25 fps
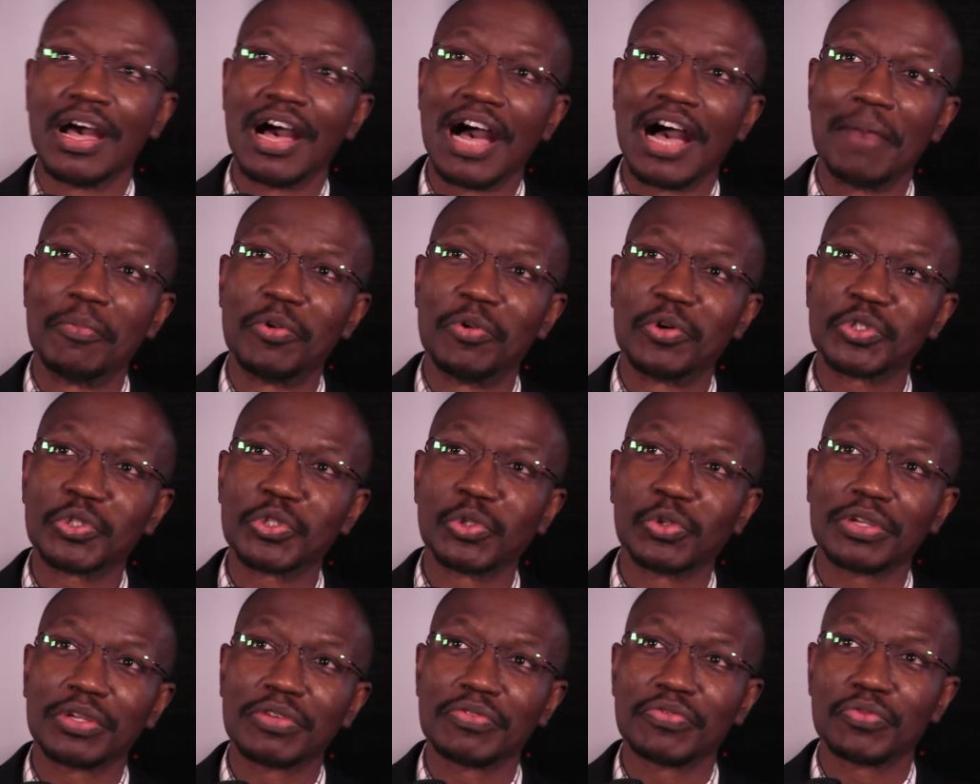I'm also
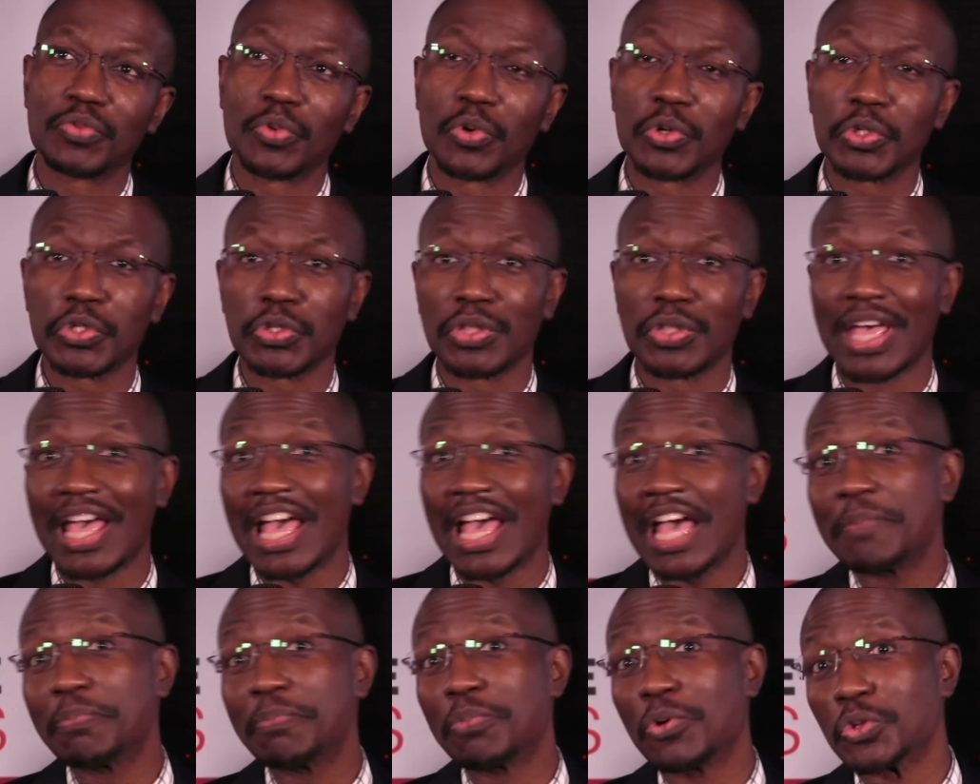looking forward to the
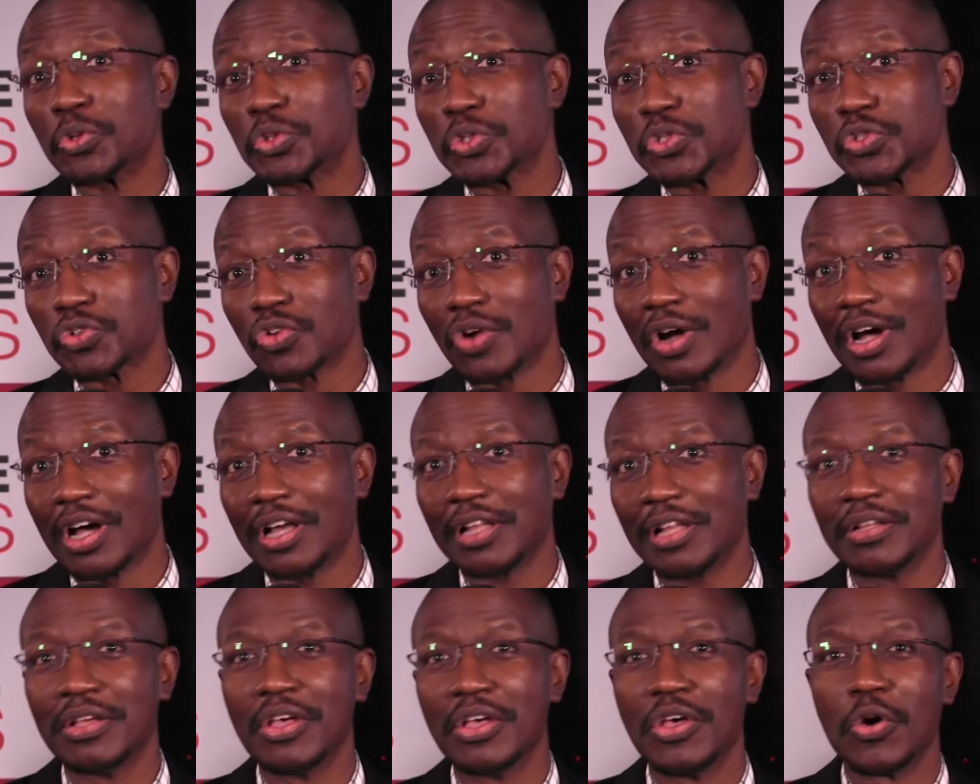head post
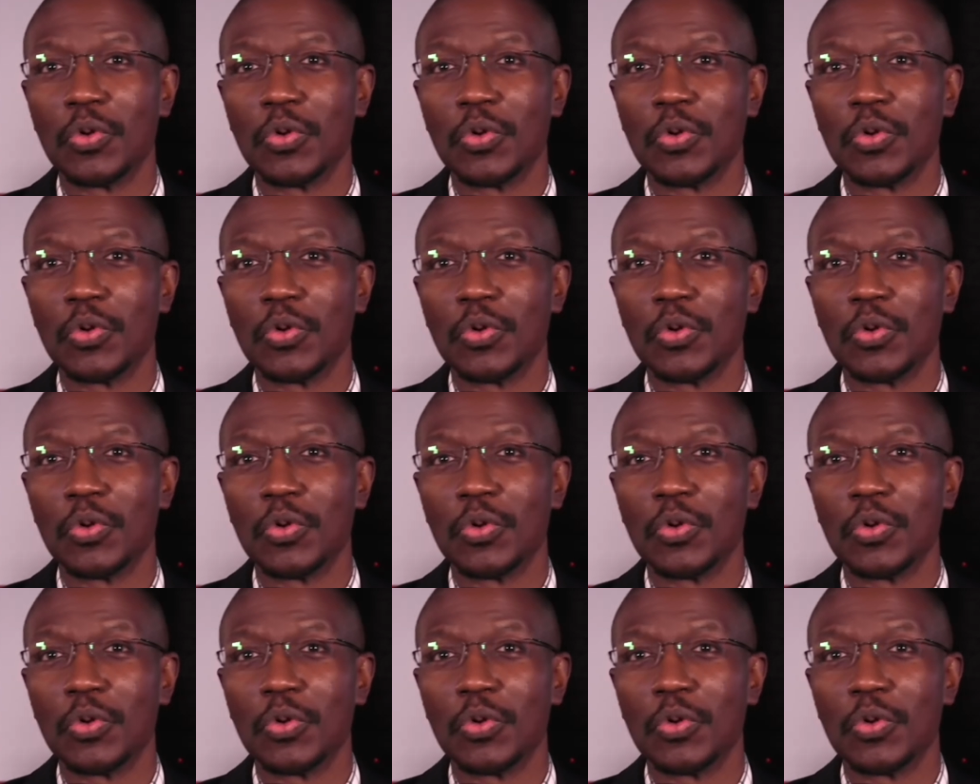trial,